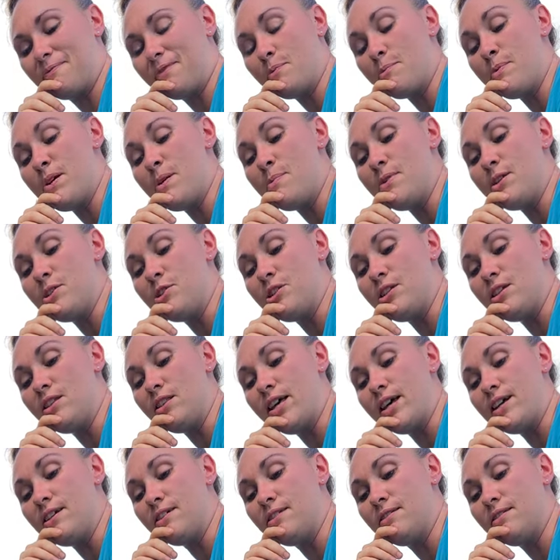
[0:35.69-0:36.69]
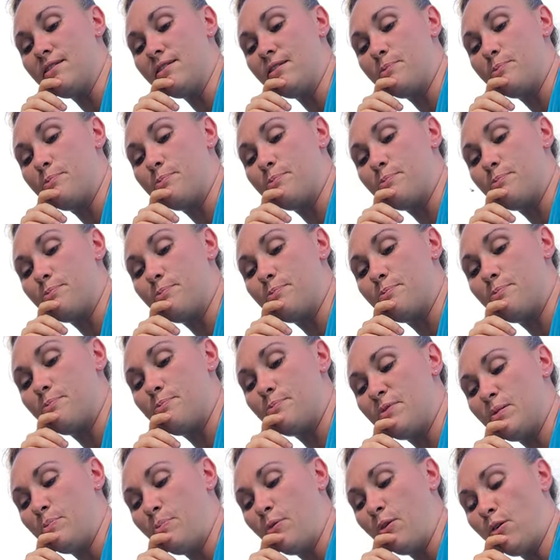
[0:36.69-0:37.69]
Maybe she likes the
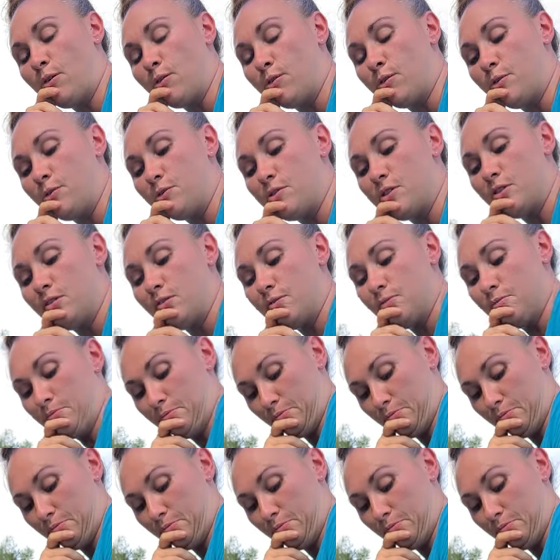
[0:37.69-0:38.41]
sparkles.